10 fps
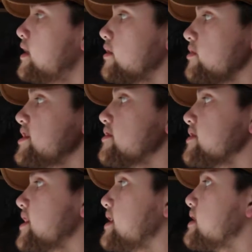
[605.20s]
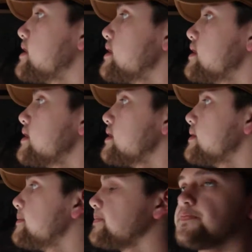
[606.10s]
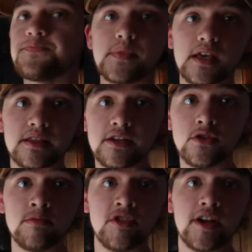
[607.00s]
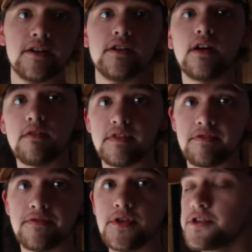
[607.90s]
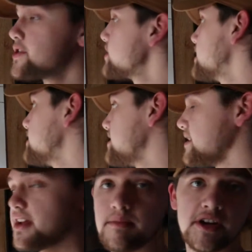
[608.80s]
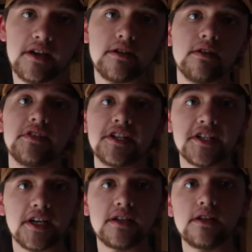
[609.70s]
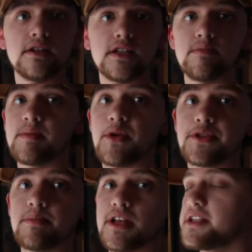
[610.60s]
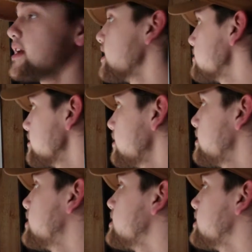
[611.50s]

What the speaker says: we know that the numerator of the first and the denominator of the second need to be multiplied together.